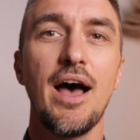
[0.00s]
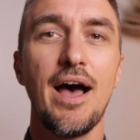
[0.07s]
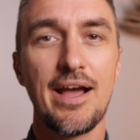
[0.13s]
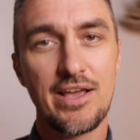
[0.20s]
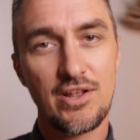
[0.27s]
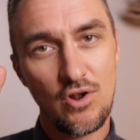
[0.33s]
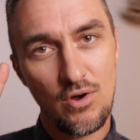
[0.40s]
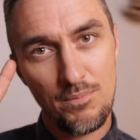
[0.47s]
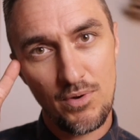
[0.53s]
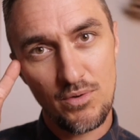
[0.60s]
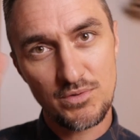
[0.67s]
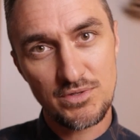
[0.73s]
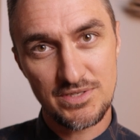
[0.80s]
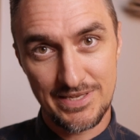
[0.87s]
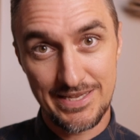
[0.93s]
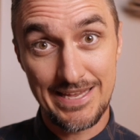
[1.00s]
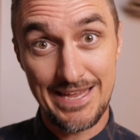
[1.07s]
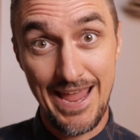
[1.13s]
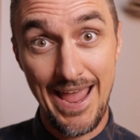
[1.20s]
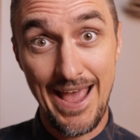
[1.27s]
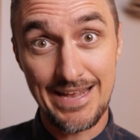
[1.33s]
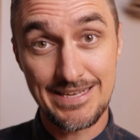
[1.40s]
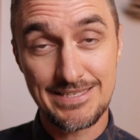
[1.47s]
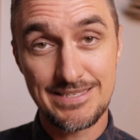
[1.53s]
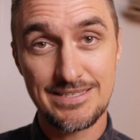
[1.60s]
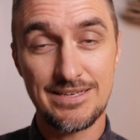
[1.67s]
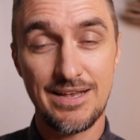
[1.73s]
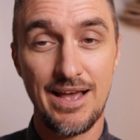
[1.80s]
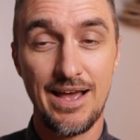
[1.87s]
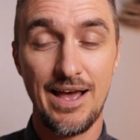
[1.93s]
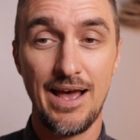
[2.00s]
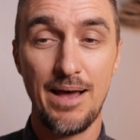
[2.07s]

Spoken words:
I can almost guess,